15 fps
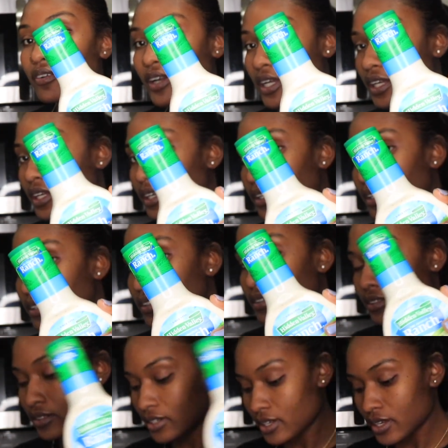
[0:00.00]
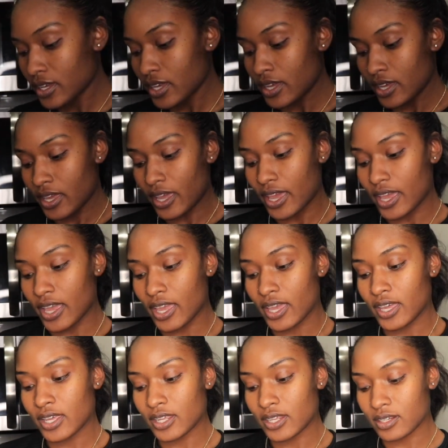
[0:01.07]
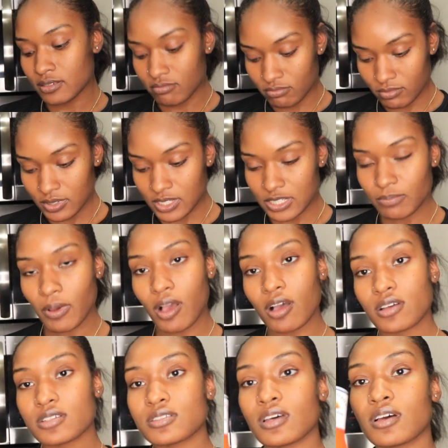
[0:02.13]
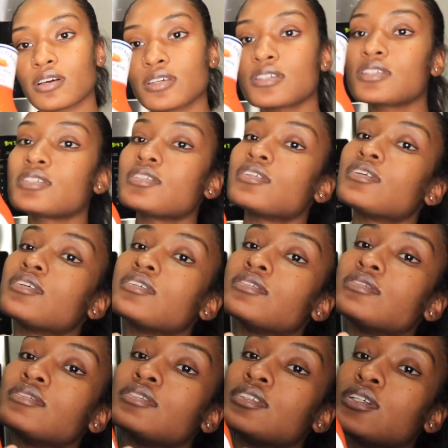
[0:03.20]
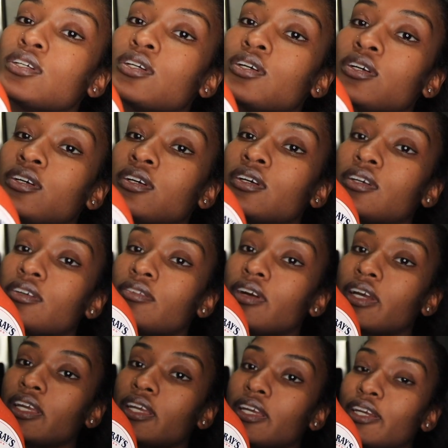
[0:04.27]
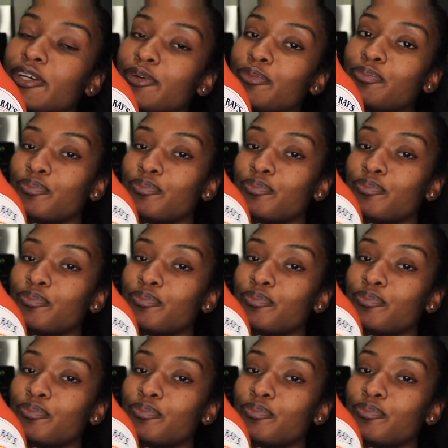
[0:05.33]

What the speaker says: right here, and some hot sauce right here.